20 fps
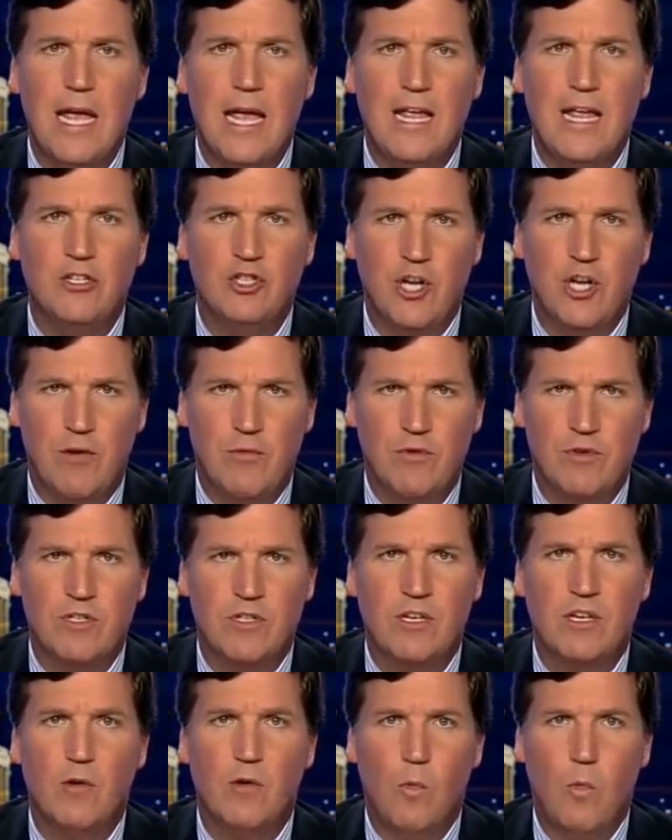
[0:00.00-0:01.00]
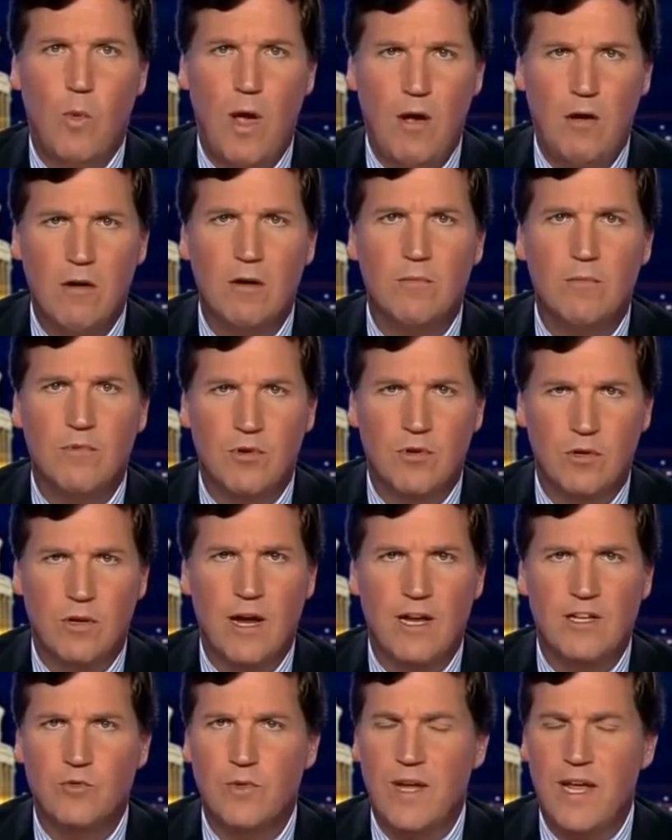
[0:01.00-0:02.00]
and generously welcomed her,
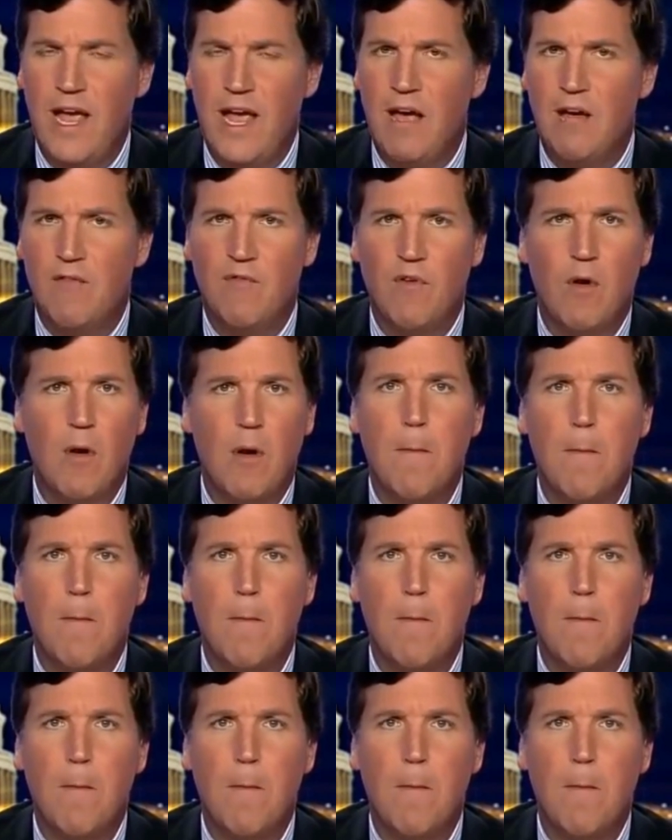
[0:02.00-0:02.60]
as we have